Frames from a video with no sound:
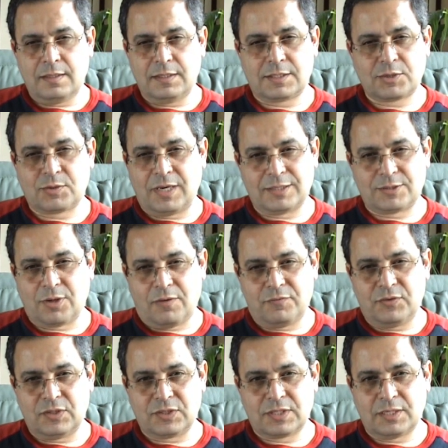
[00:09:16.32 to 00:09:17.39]
It's quite
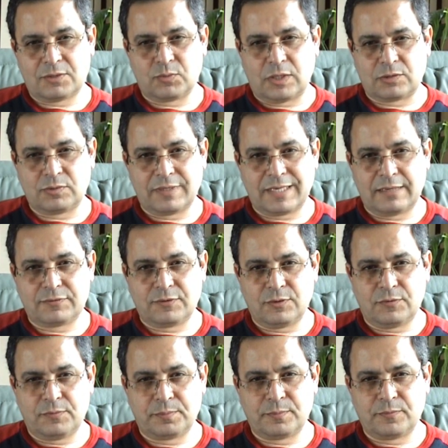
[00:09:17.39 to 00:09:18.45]
obvious that what we read
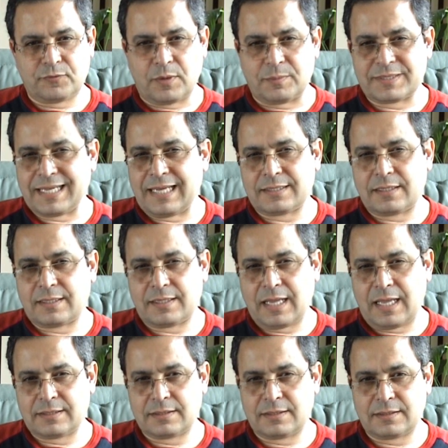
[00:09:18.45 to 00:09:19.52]
from, from Saint
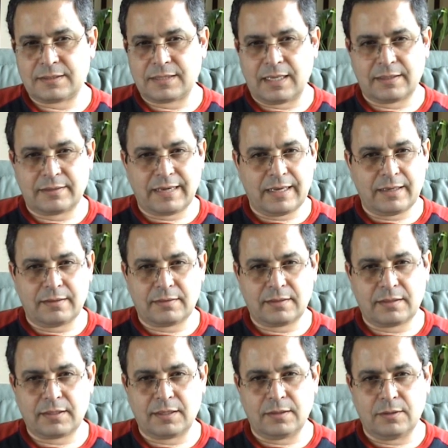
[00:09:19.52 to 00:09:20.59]
Athanasius, Saint Gregory
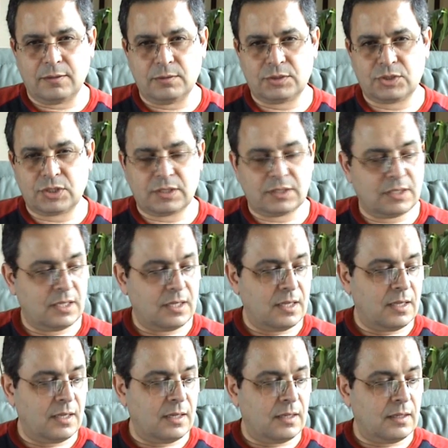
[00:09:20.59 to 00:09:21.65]
the Theologian,
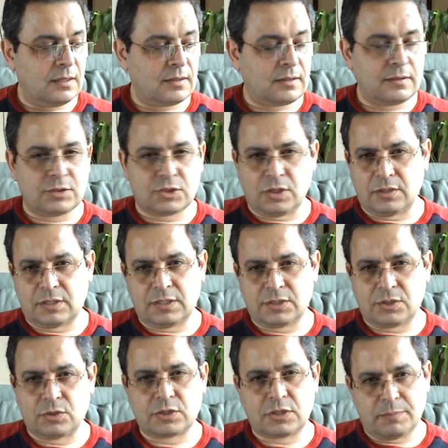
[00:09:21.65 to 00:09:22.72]
John
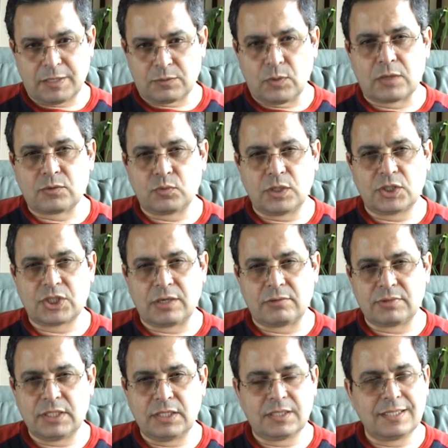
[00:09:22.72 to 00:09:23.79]
Chrysostom, and what we
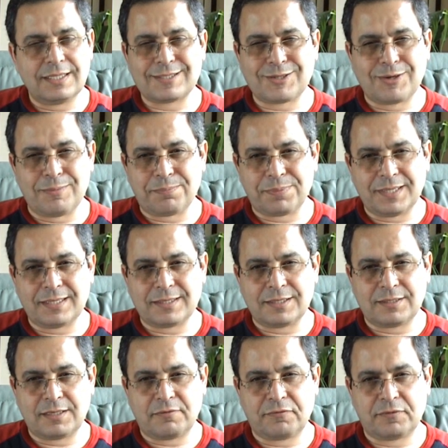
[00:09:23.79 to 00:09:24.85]
shall read is
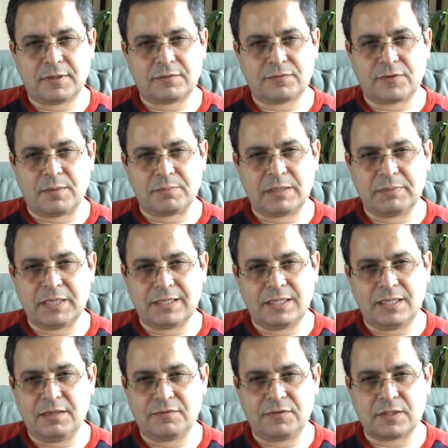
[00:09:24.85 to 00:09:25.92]
completely different from the
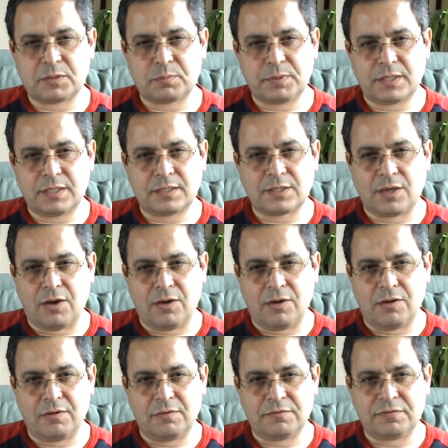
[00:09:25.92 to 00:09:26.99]
medieval spirit
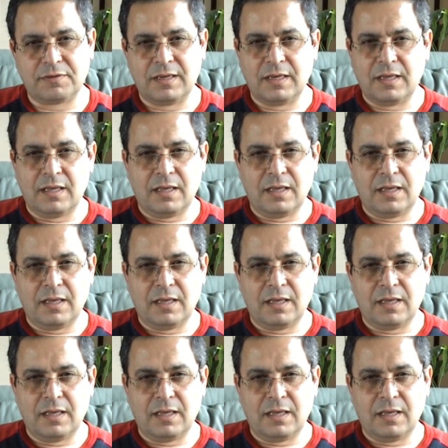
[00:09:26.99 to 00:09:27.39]
of